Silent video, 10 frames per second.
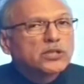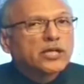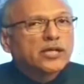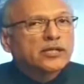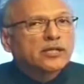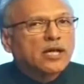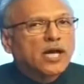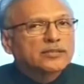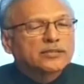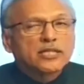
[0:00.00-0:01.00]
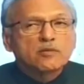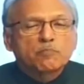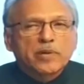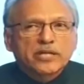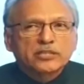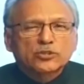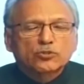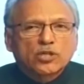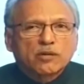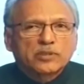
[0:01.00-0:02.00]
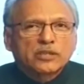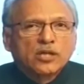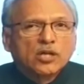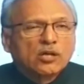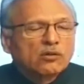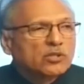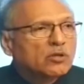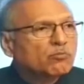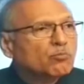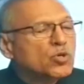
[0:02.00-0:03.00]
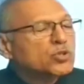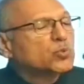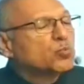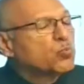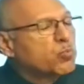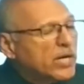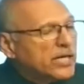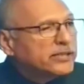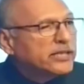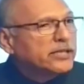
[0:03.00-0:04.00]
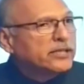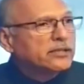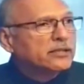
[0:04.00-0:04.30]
and asking parents to come in. The most well-attended